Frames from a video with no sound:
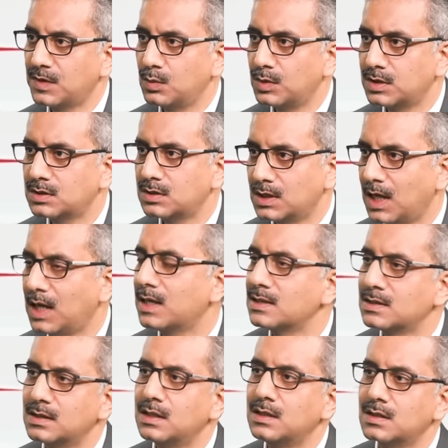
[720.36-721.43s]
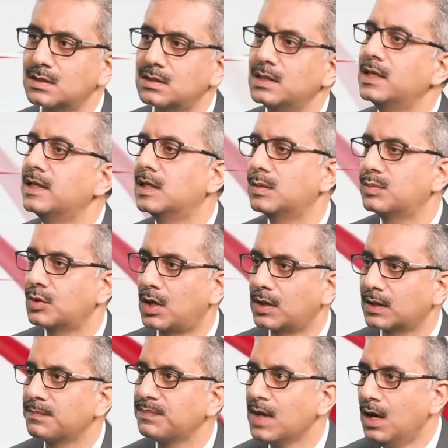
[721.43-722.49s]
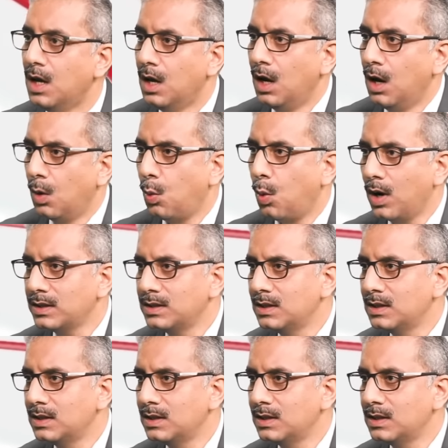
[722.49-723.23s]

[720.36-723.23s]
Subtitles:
which again is an industry-leading product. What